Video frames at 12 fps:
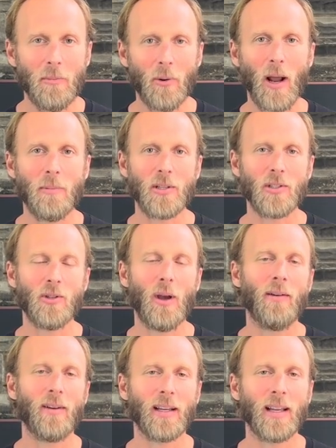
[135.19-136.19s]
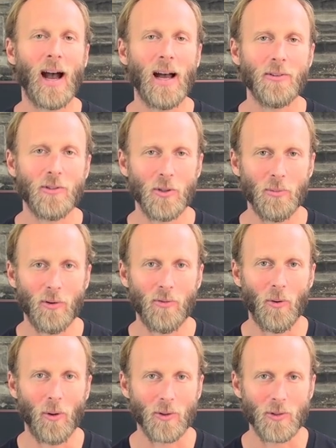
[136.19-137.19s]
perhaps that you haven't gotten to
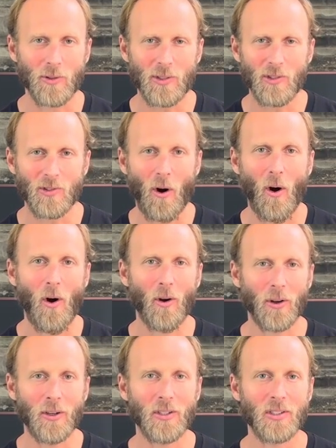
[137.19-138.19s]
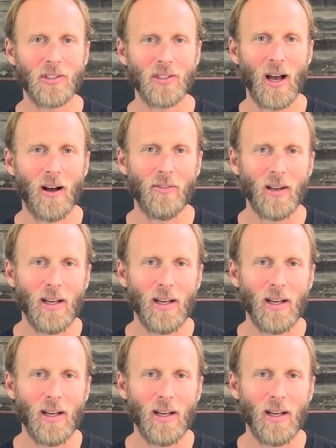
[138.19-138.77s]
before. So this is all good stuff.